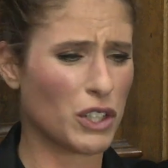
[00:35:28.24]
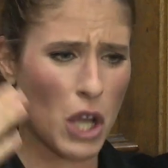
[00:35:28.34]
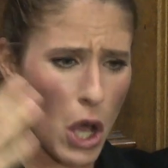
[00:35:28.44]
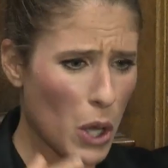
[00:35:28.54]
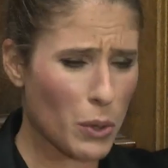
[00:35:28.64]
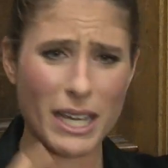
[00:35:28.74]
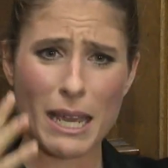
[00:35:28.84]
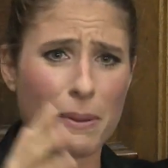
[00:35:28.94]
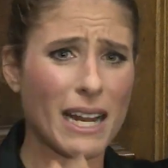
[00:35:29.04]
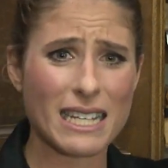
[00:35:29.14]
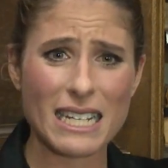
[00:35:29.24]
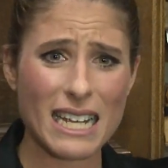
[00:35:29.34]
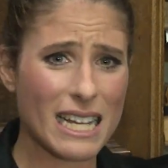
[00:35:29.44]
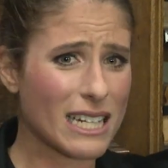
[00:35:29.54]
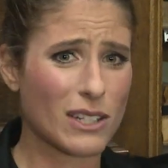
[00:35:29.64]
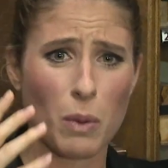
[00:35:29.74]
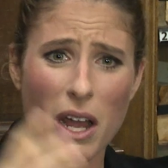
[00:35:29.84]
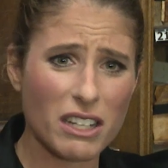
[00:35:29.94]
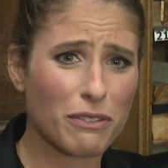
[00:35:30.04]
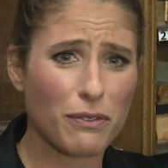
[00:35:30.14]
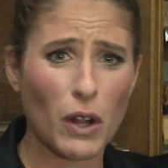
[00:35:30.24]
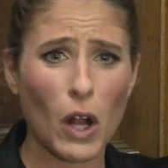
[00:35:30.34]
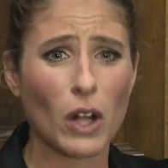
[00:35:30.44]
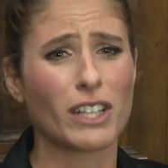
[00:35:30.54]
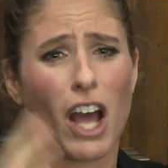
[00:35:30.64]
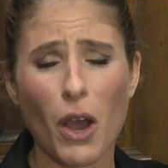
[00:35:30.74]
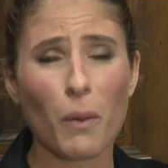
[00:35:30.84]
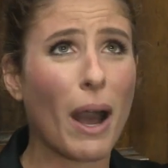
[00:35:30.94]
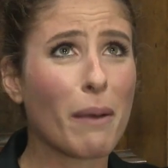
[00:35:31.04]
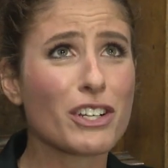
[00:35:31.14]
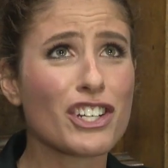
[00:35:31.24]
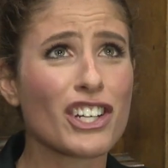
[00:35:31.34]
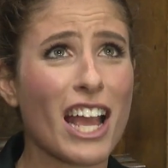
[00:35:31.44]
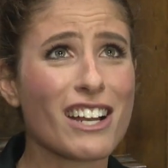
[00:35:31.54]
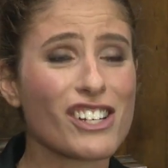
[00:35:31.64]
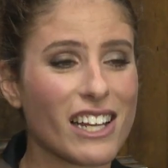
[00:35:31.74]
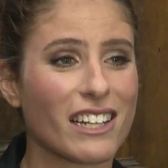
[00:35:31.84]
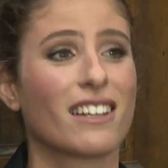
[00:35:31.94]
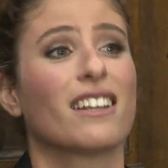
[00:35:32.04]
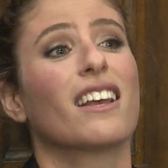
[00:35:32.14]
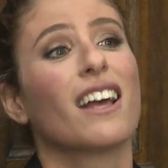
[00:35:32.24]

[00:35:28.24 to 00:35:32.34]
for no, keep it as it is. It's wonderful. No, why would you change it?